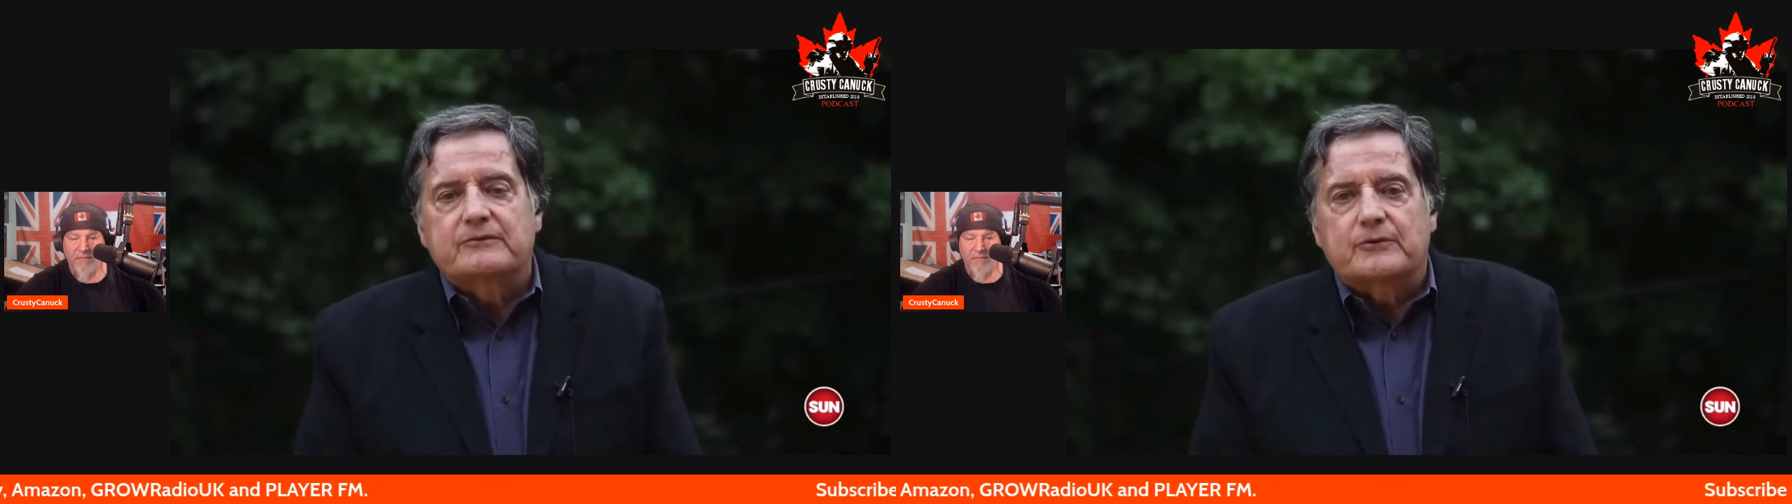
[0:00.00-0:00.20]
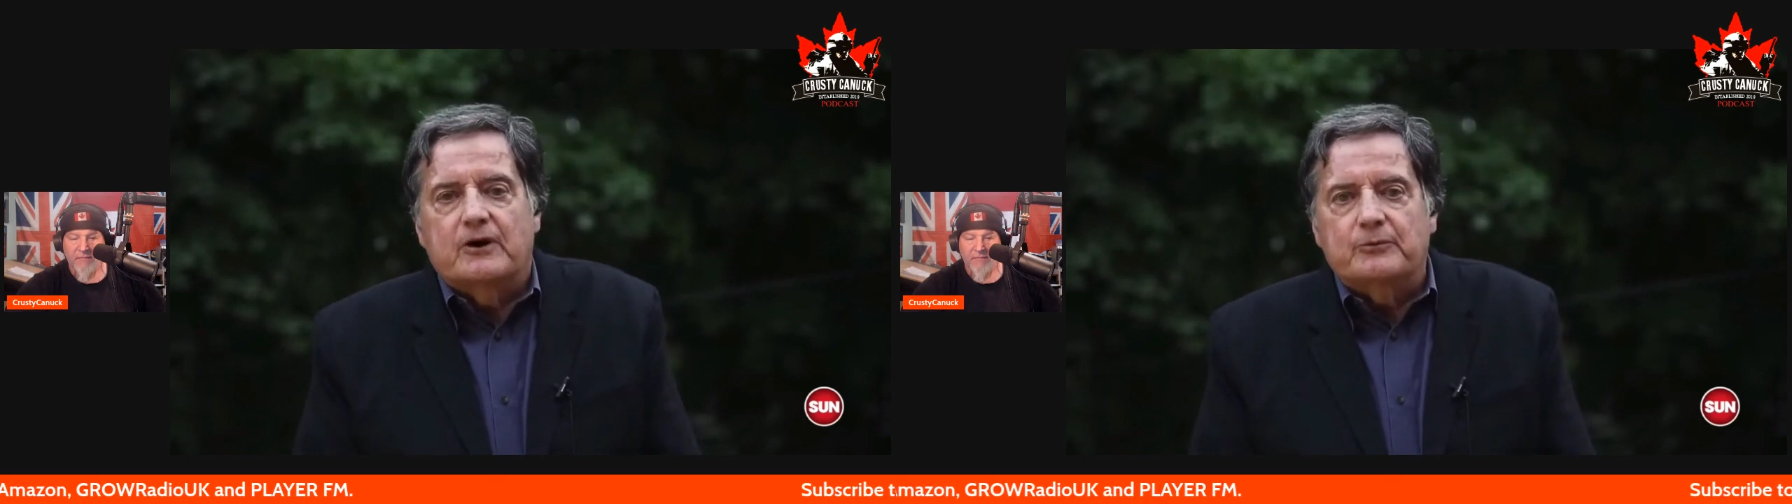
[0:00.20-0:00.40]

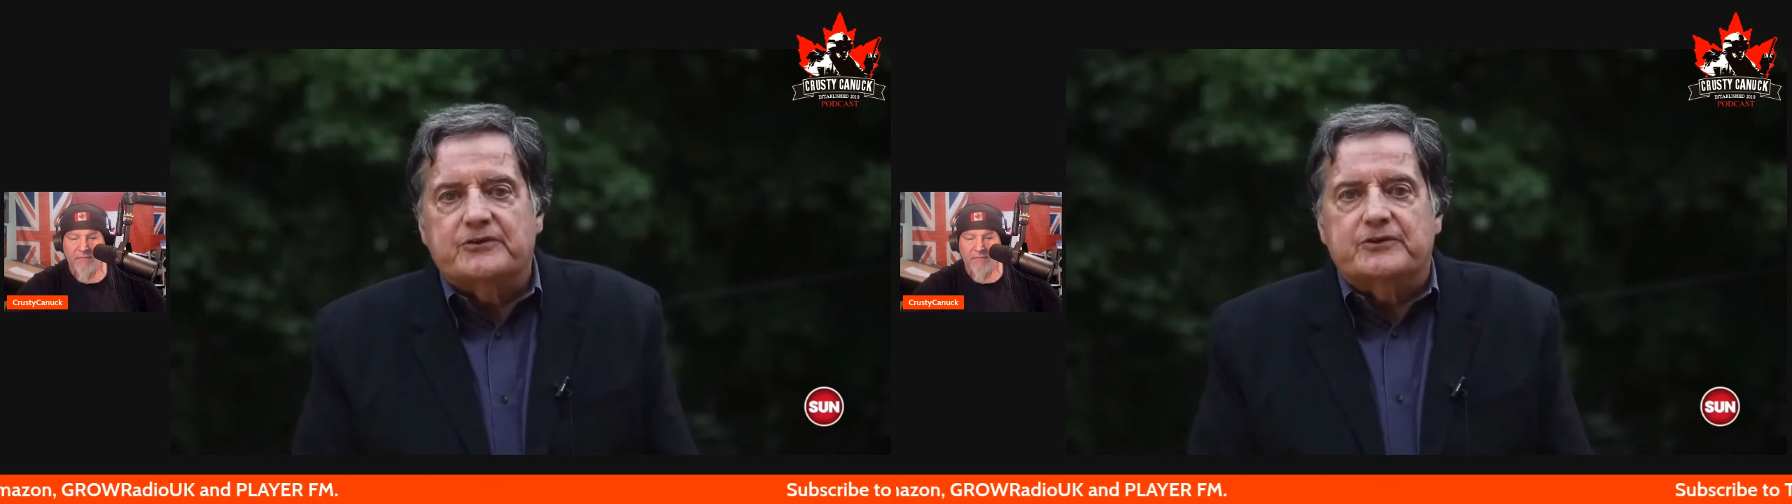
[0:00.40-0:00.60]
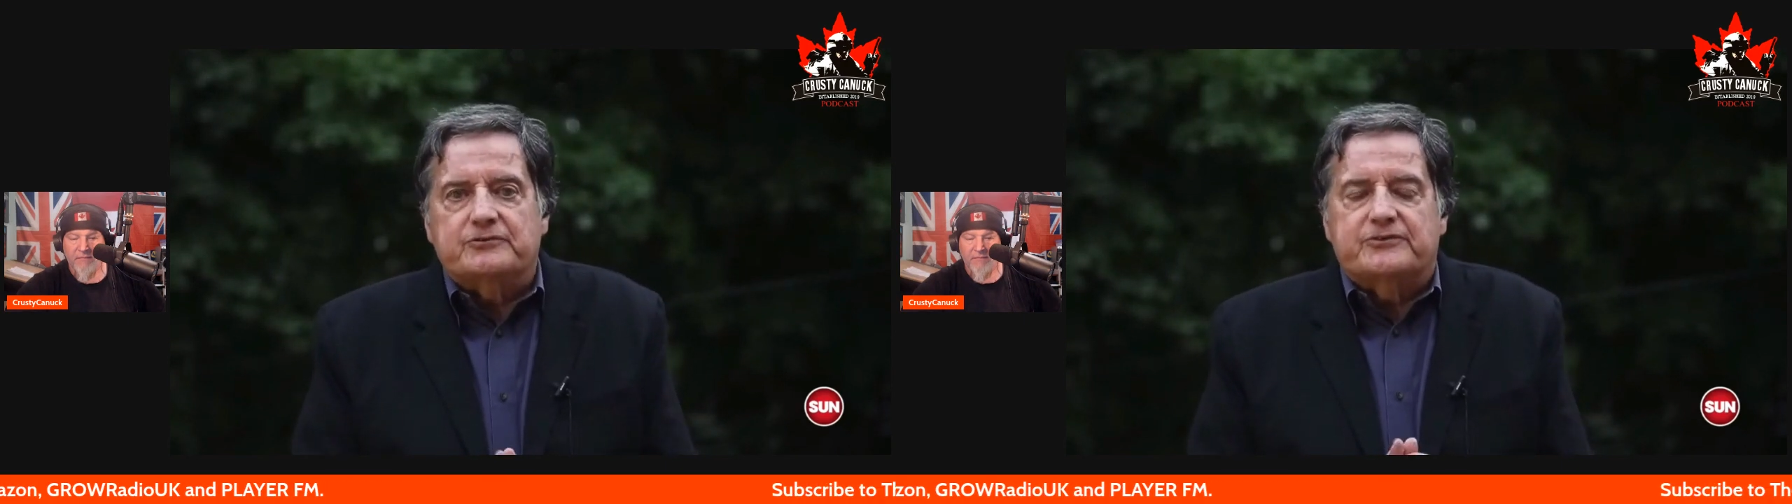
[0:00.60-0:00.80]
We're
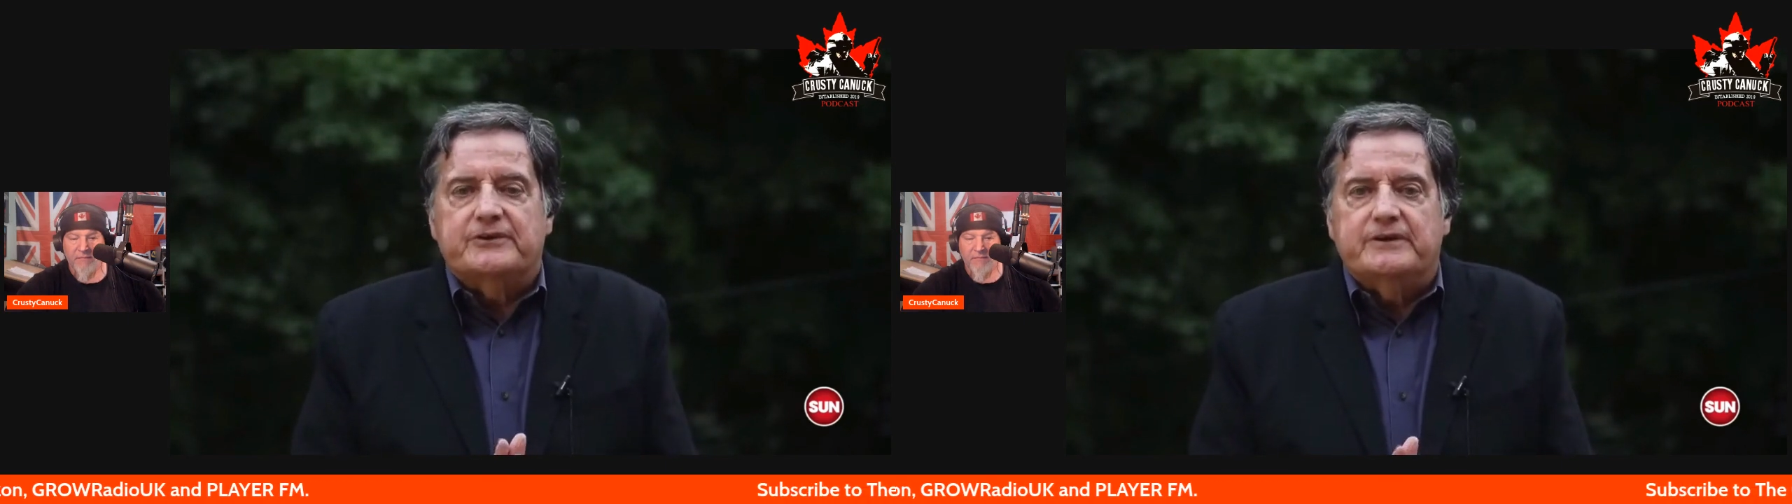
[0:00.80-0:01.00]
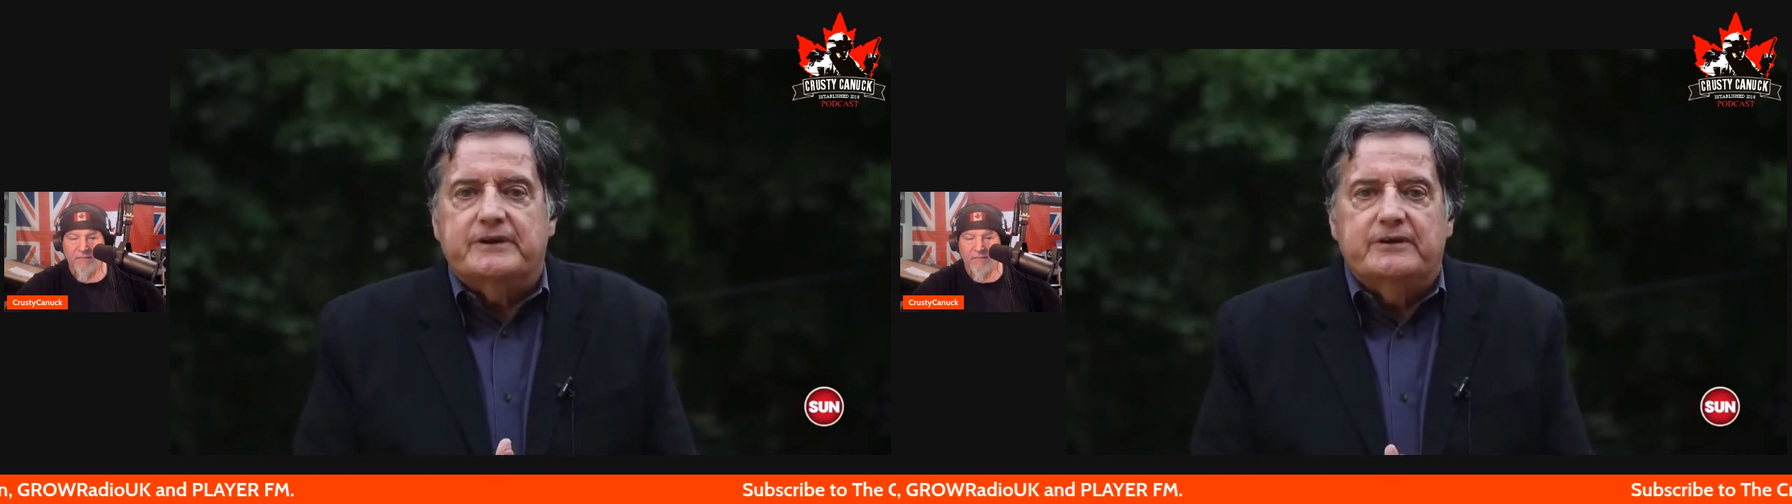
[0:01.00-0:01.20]
always
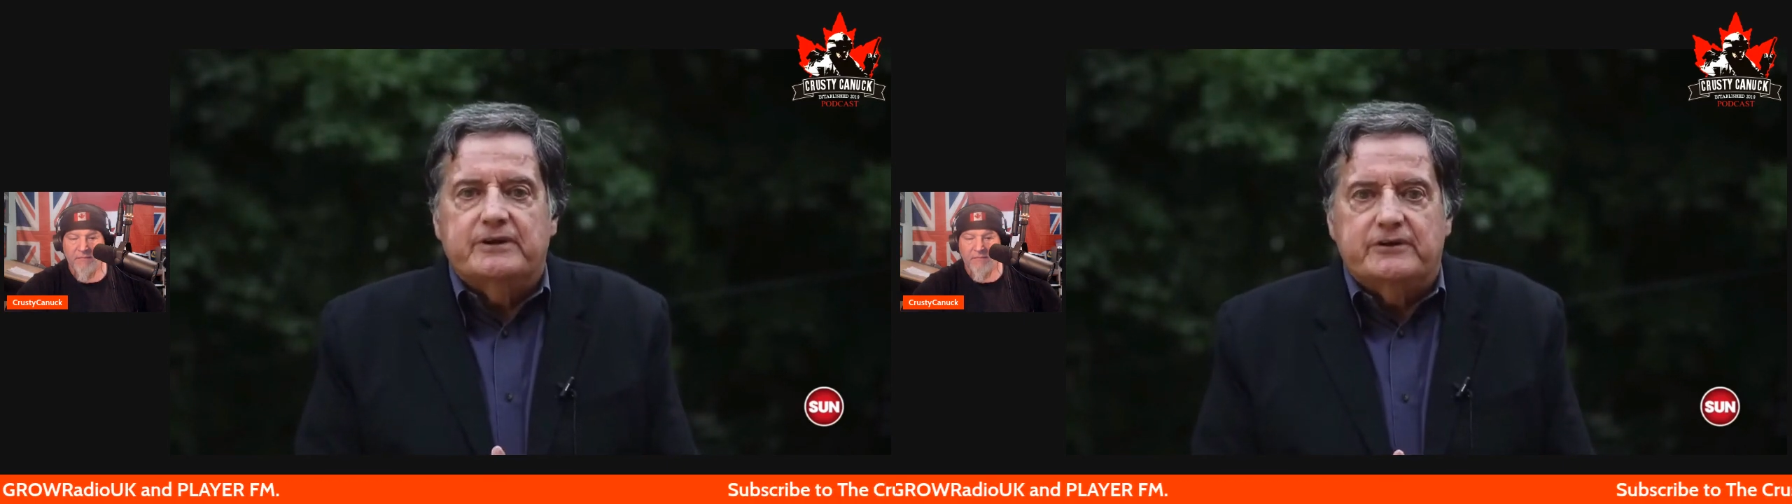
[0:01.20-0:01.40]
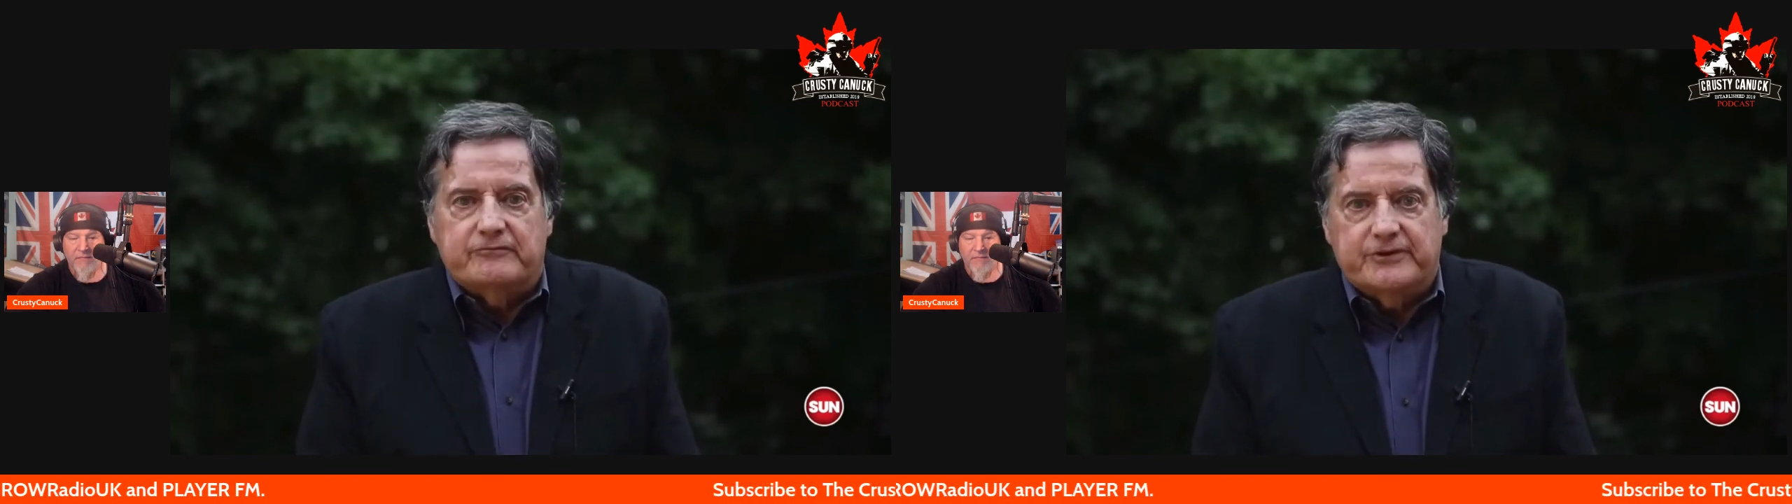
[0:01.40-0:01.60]
interested in
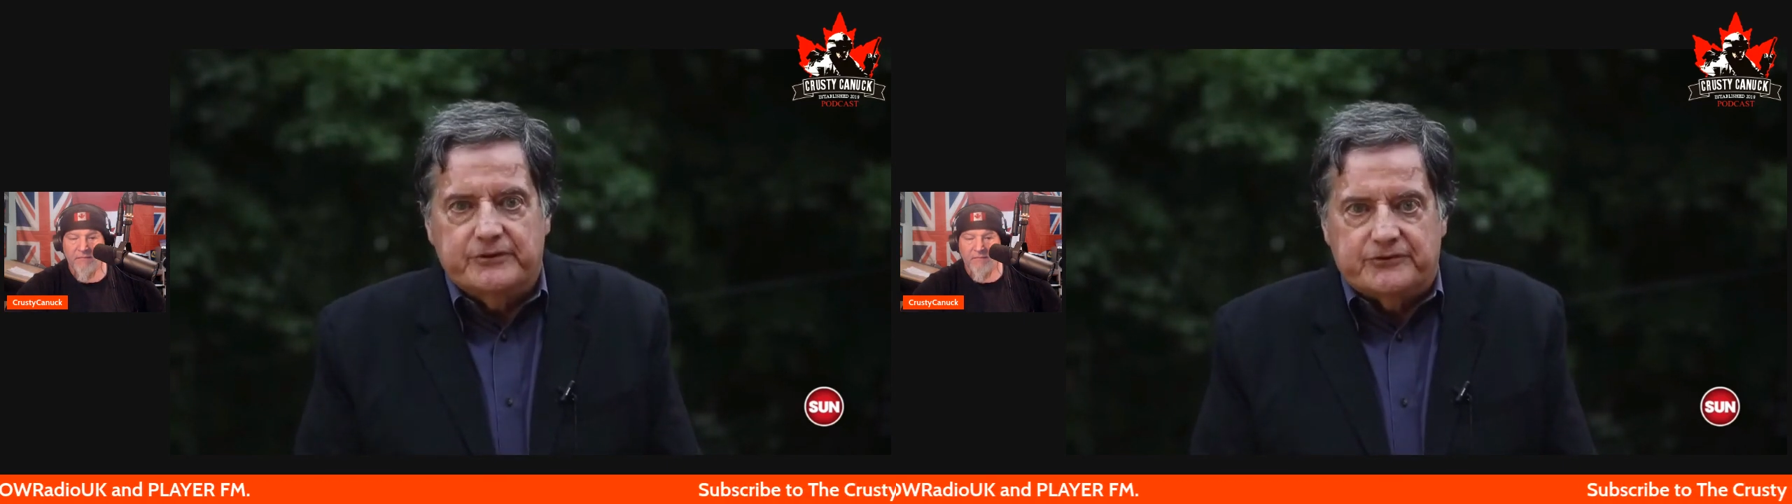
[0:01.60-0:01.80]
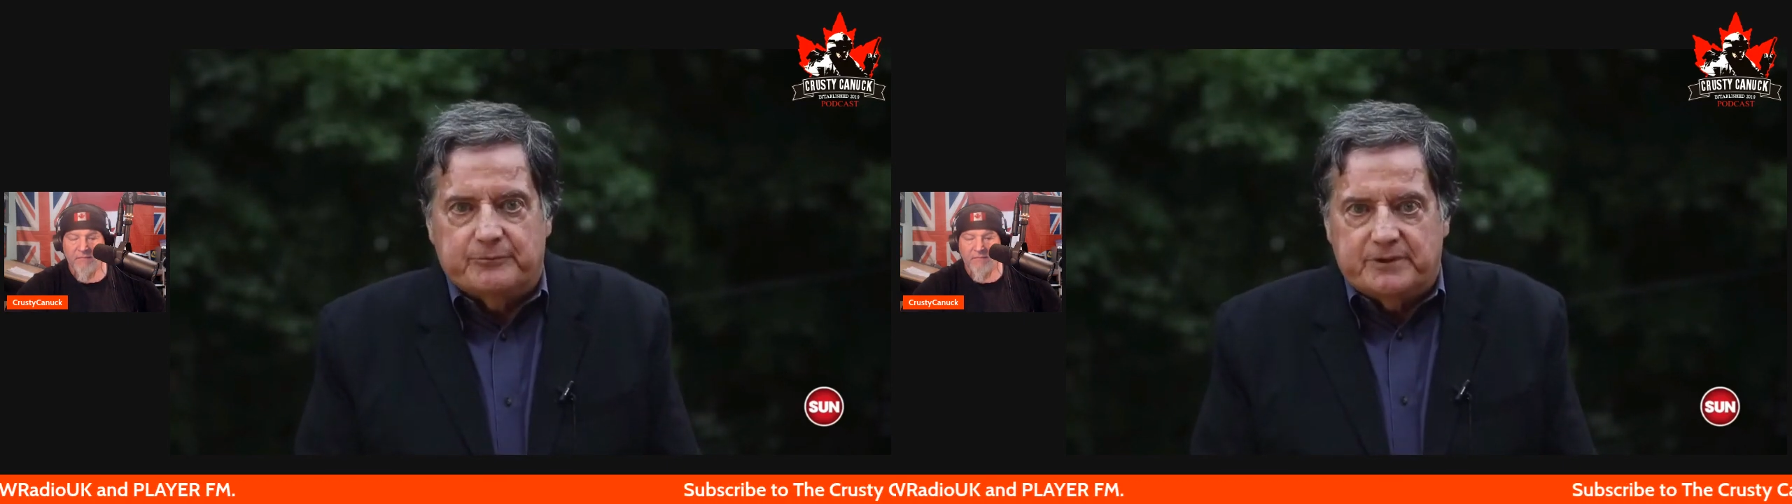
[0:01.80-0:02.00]
hearing your views,